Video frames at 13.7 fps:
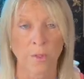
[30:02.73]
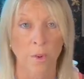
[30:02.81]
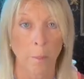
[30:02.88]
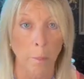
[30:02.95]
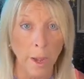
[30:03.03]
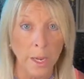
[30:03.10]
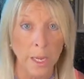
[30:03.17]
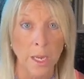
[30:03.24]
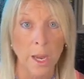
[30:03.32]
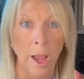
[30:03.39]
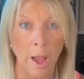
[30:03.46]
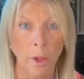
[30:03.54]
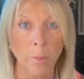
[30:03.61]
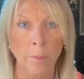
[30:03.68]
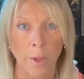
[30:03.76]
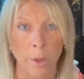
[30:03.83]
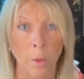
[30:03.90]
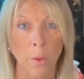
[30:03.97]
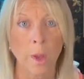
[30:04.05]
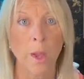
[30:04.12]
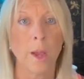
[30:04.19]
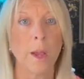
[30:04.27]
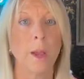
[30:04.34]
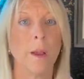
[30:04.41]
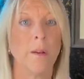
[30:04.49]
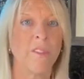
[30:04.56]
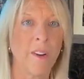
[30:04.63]
for money to help you.
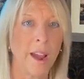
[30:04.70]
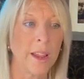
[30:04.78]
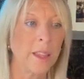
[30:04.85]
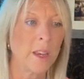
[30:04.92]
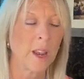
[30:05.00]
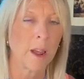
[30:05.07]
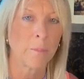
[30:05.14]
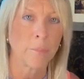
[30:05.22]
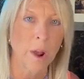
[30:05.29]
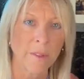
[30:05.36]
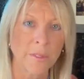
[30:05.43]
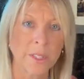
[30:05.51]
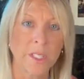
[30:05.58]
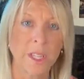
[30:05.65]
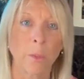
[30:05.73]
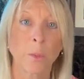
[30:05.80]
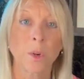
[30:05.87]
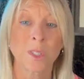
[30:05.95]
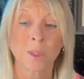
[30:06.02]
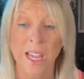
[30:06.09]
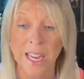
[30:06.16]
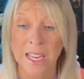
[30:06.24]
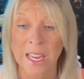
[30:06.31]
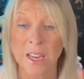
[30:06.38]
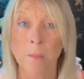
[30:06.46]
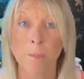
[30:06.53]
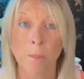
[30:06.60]
Find the nonprofits that were set
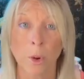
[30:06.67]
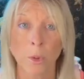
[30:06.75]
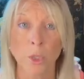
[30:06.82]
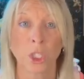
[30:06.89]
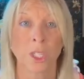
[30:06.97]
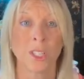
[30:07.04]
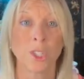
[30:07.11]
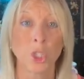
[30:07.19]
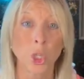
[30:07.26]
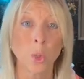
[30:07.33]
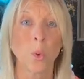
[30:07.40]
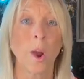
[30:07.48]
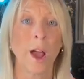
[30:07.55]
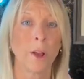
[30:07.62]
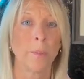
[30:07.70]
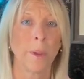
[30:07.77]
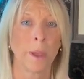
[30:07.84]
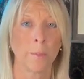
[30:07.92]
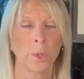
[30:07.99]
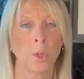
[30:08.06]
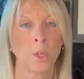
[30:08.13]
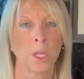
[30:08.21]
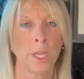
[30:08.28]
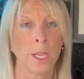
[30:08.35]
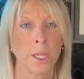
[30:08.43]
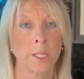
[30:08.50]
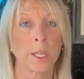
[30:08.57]
in motion to help
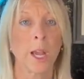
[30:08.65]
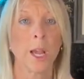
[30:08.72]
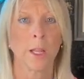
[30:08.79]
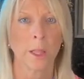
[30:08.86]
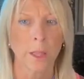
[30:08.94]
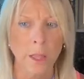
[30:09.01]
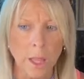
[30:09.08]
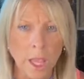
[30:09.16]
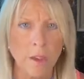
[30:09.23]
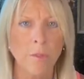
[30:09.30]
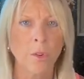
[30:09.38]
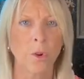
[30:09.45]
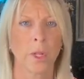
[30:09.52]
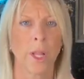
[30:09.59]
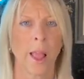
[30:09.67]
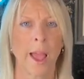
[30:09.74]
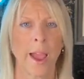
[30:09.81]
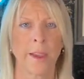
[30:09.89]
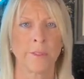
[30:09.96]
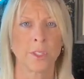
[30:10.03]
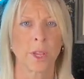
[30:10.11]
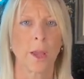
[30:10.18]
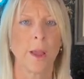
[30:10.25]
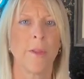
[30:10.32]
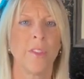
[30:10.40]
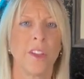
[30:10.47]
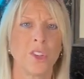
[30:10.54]
amputees live good lives
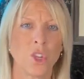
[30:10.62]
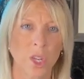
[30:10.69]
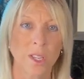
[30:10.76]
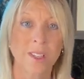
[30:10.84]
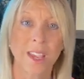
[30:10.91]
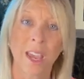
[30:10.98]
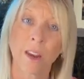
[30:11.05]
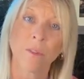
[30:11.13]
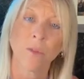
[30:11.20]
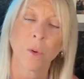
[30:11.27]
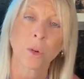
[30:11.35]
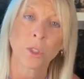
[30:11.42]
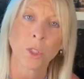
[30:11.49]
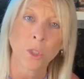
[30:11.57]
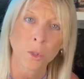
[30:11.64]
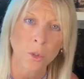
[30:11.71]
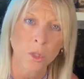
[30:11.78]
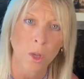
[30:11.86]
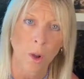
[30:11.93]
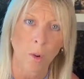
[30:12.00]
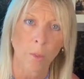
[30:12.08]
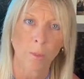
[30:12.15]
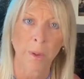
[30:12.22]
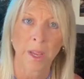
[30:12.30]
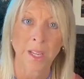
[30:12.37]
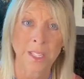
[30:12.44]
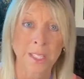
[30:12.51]
that just can't afford to do so
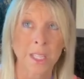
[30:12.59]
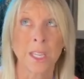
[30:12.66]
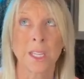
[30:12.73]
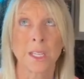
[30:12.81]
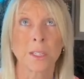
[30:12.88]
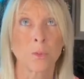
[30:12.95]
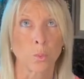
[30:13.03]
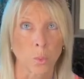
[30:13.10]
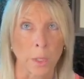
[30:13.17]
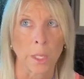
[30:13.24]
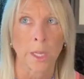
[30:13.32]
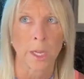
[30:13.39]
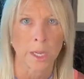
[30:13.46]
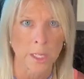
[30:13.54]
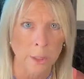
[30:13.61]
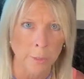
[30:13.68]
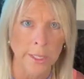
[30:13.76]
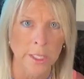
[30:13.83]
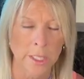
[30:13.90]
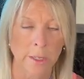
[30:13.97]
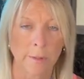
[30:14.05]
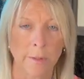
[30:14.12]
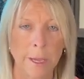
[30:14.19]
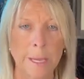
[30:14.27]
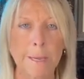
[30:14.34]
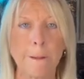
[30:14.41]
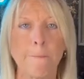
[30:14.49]
because it is really expensive.
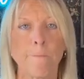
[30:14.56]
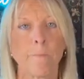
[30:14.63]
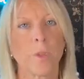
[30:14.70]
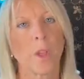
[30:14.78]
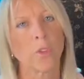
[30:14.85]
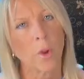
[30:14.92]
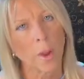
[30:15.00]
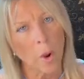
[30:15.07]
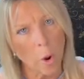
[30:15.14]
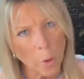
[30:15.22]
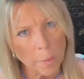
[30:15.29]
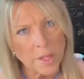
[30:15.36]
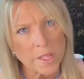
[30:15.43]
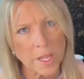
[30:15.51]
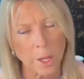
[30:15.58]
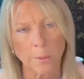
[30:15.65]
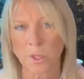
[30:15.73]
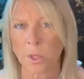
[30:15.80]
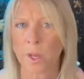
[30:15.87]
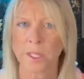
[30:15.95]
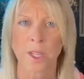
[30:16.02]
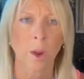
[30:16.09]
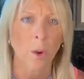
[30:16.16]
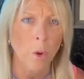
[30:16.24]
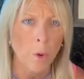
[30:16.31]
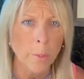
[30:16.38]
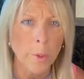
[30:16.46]
So I hope this helps you guys. I
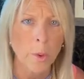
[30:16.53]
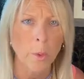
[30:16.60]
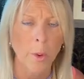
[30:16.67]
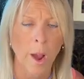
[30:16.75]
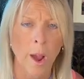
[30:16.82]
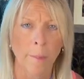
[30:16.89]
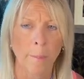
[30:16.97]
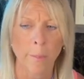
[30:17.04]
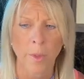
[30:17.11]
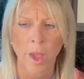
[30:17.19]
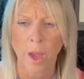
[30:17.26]
hope you are